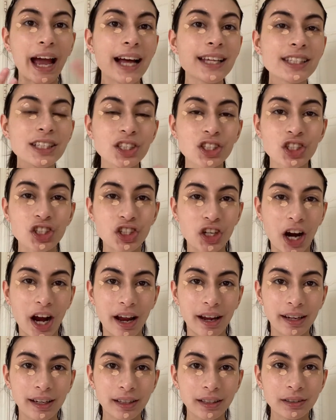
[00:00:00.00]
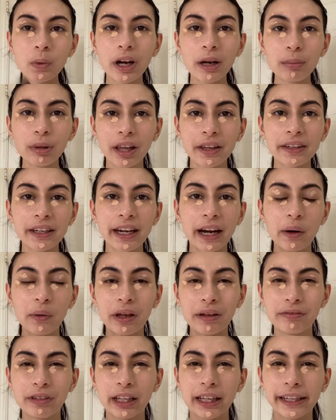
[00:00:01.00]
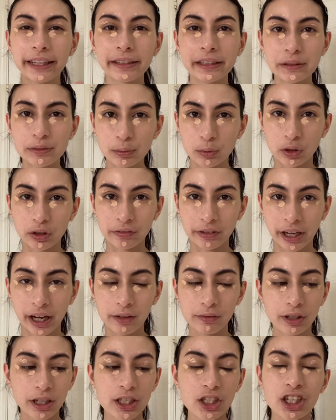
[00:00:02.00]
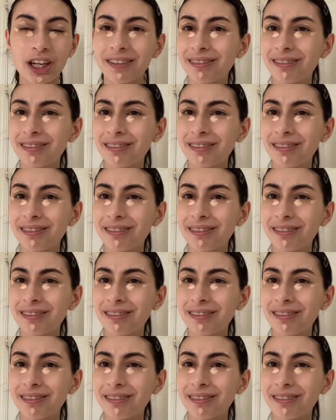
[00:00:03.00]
as it's drying, when I blend it out, I feel like it gives more of coverage.